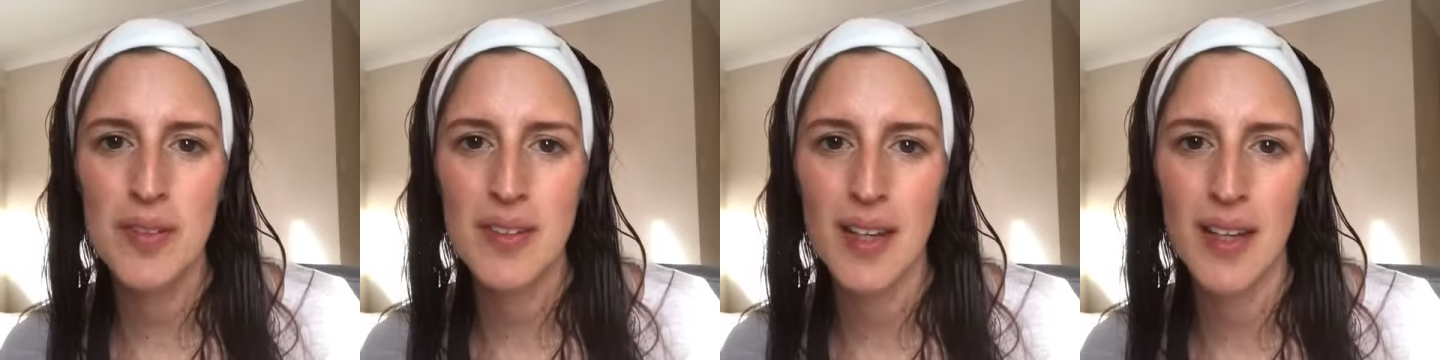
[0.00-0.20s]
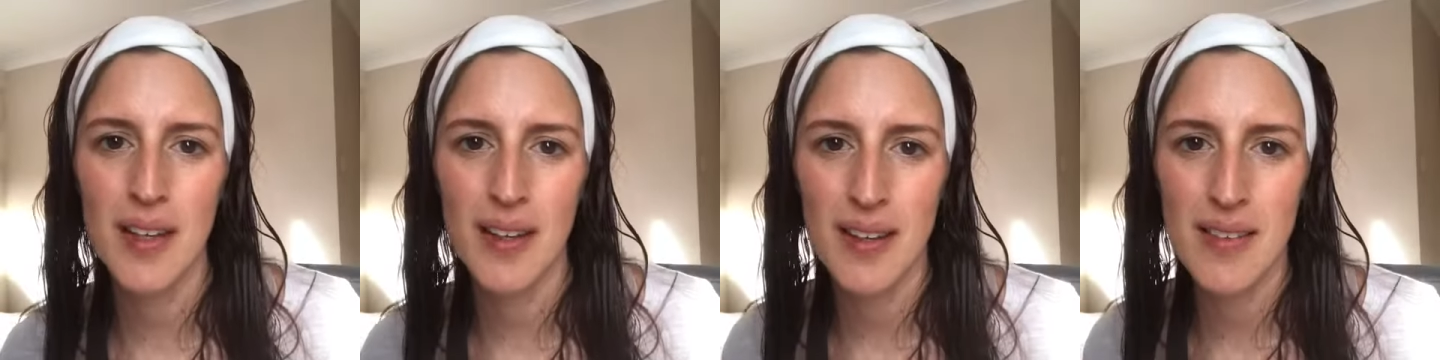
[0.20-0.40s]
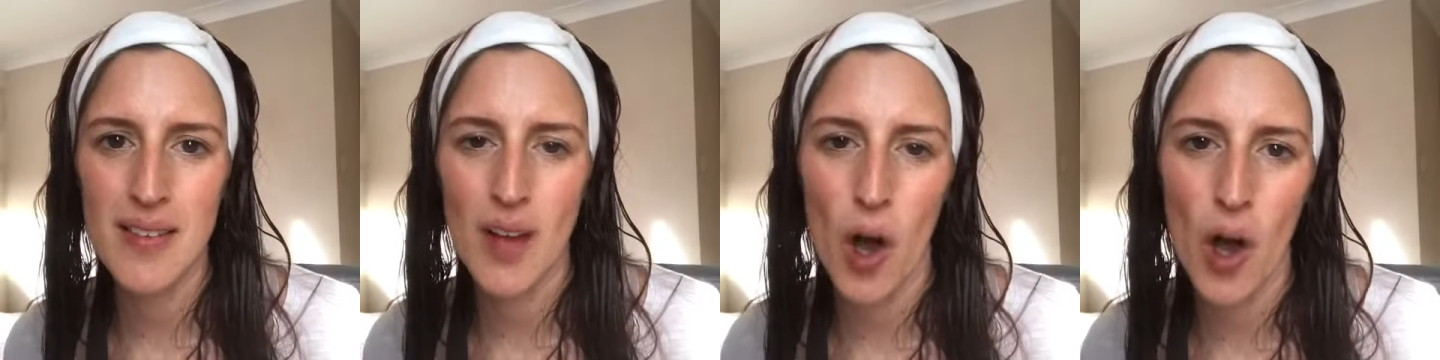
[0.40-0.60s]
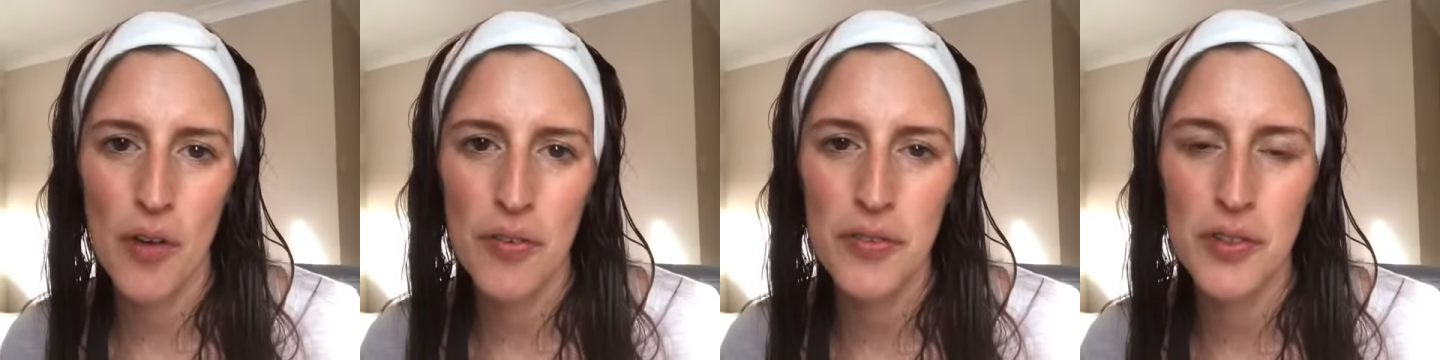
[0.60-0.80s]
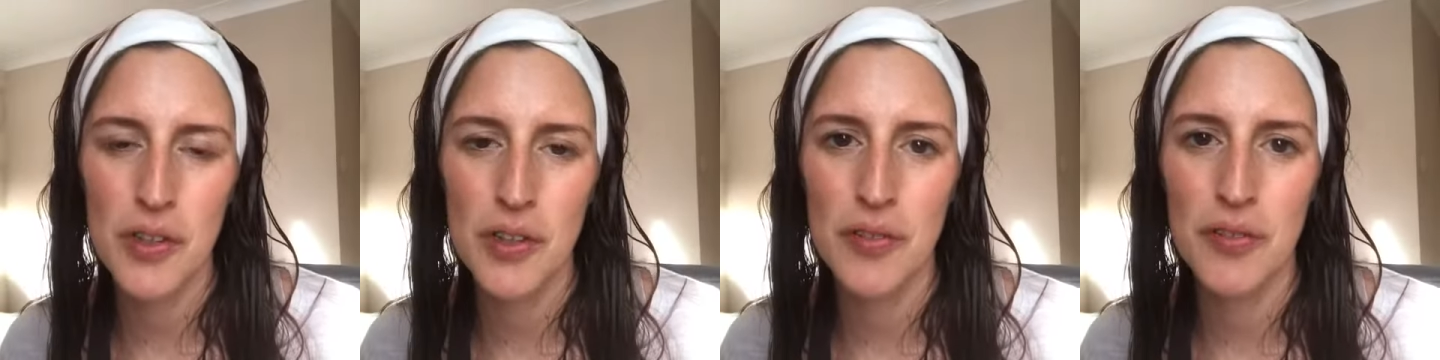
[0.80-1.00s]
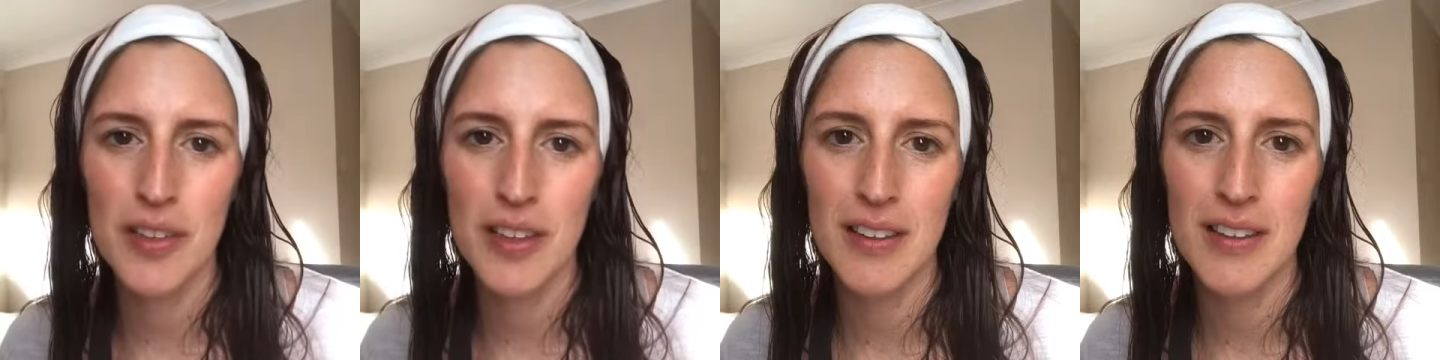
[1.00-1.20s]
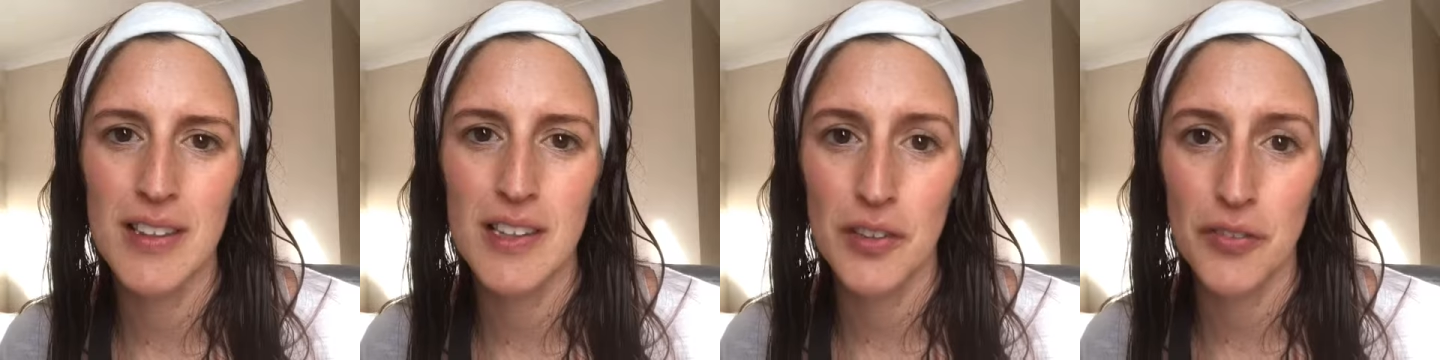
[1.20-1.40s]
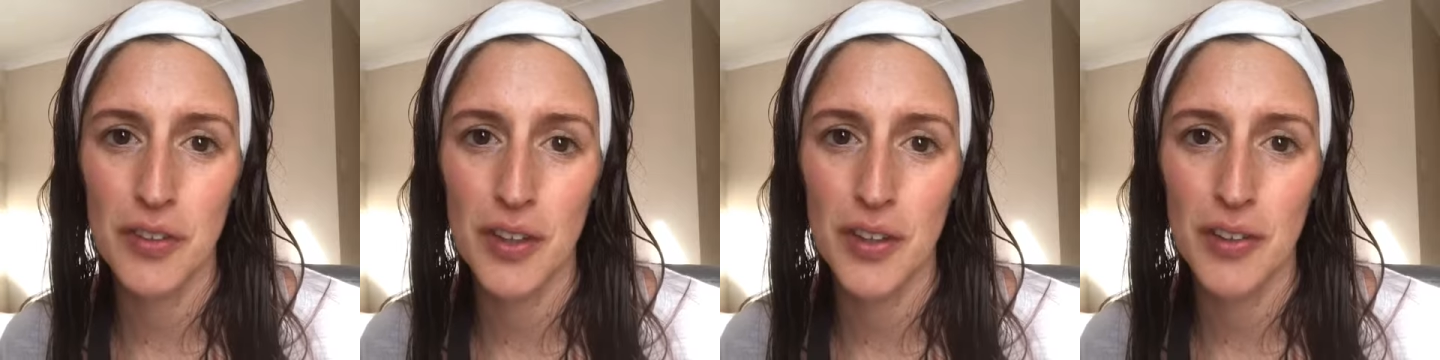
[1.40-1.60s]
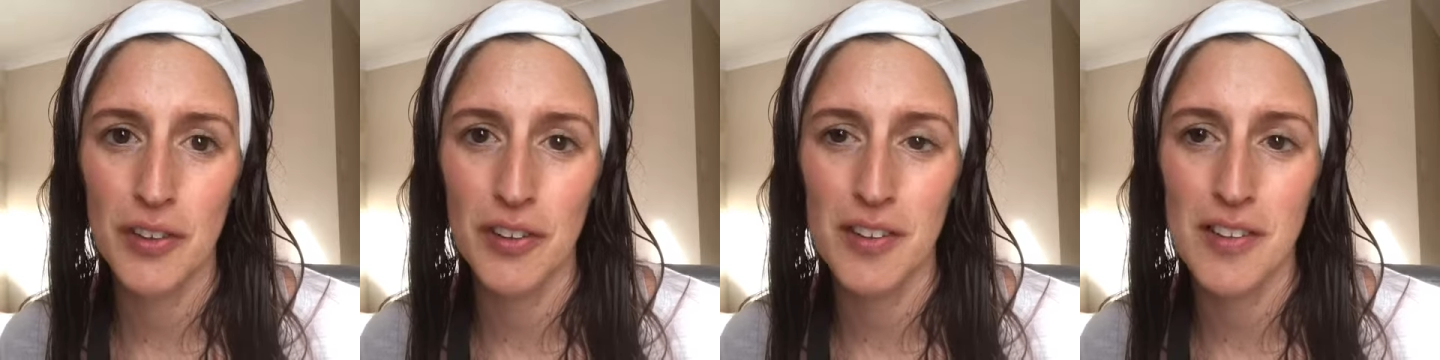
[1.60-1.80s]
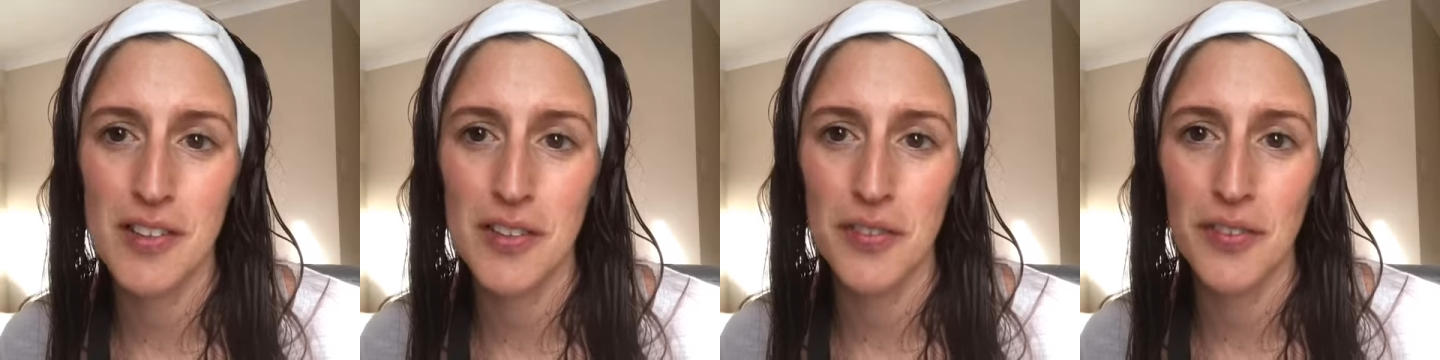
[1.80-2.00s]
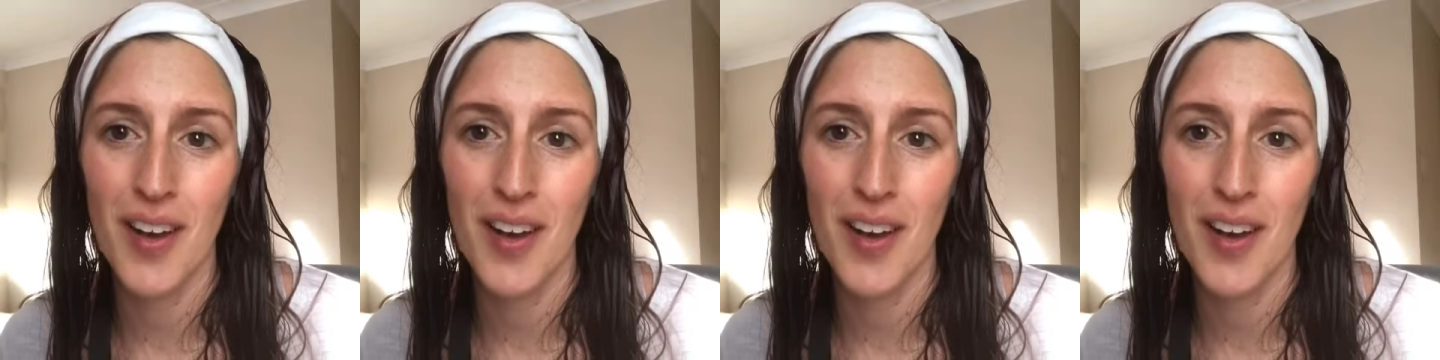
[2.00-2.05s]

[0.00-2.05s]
skin is often really difficult to